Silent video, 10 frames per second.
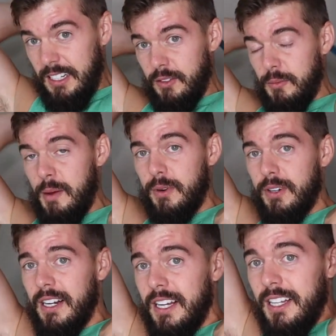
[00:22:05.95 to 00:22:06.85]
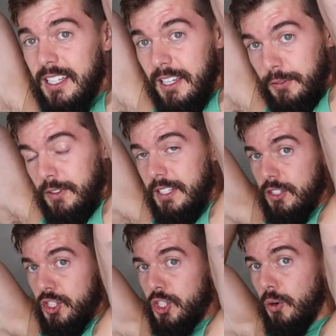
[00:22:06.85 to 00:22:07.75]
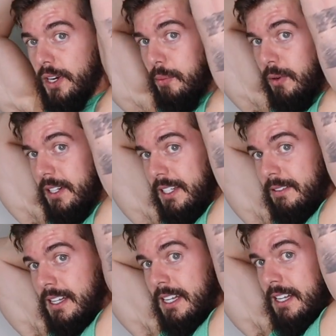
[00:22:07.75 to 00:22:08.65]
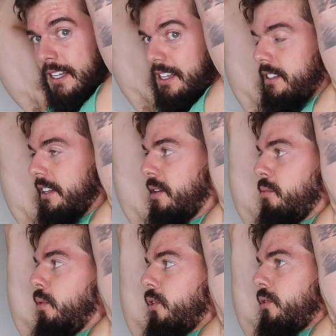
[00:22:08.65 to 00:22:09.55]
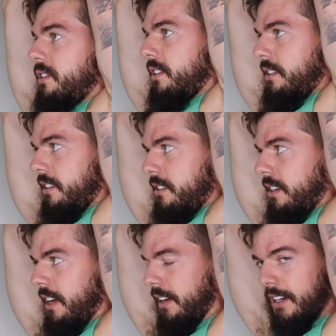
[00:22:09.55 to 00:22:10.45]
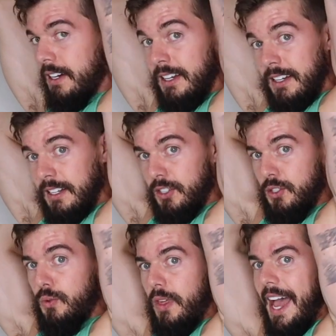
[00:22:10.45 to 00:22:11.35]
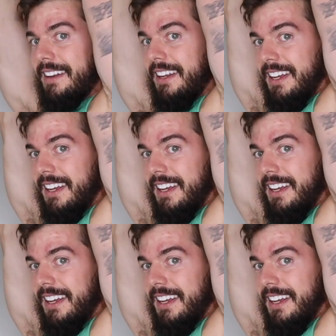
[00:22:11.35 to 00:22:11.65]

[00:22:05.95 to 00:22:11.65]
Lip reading: Remember, if you need to choke up on it to get more resistance, do that.